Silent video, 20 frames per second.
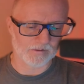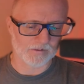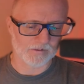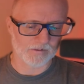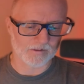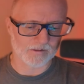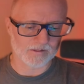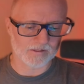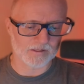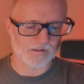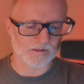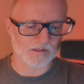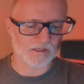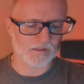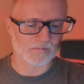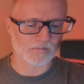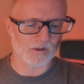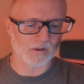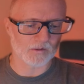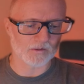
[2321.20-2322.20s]
see, these
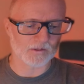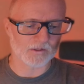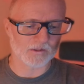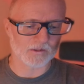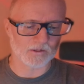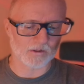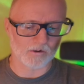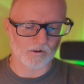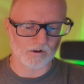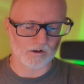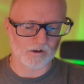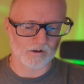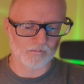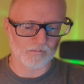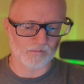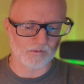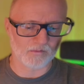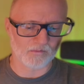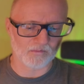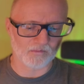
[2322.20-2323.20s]
poses are
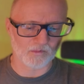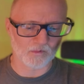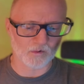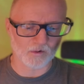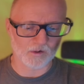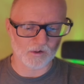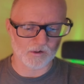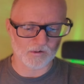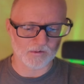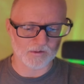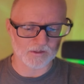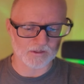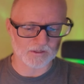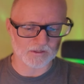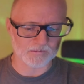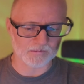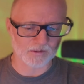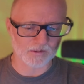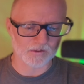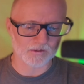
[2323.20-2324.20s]
before this
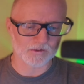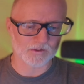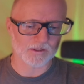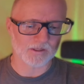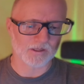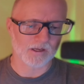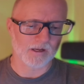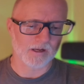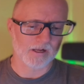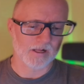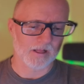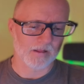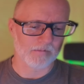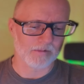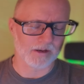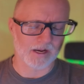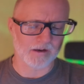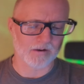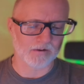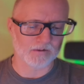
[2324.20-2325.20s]
pose,
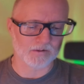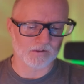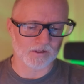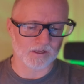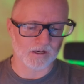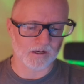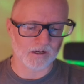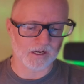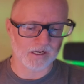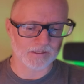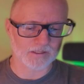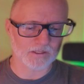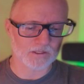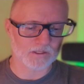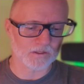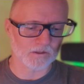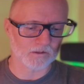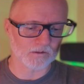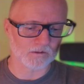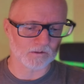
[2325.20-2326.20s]
but I don't do that. I
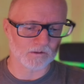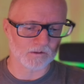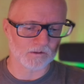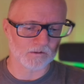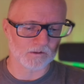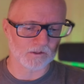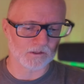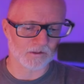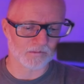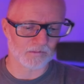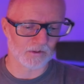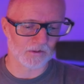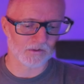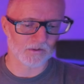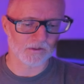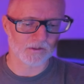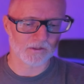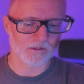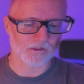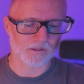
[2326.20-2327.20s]
still do these
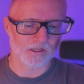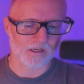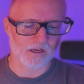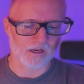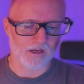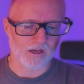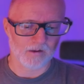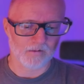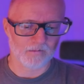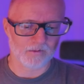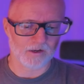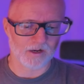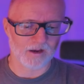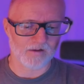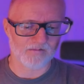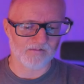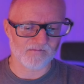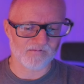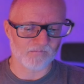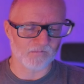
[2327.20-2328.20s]
poses, but
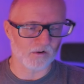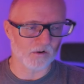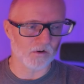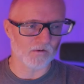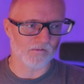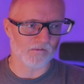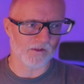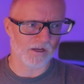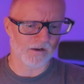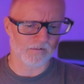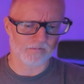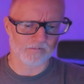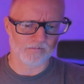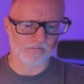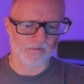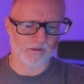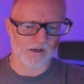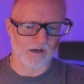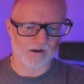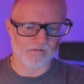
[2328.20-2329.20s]
I've moved them.
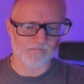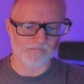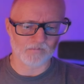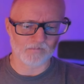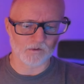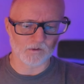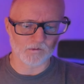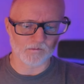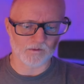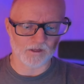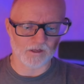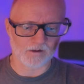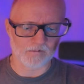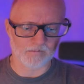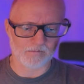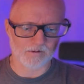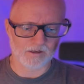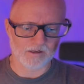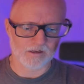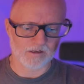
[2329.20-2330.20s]
I've moved
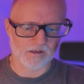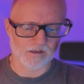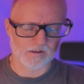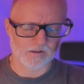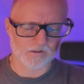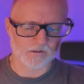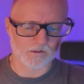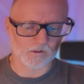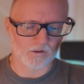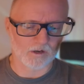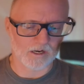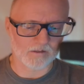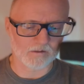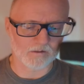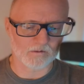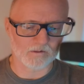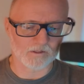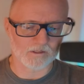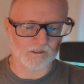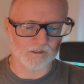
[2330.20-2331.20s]
them, so I do
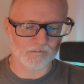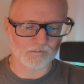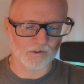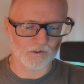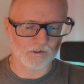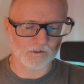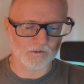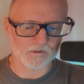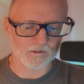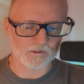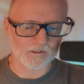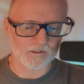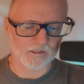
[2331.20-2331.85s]
this pose,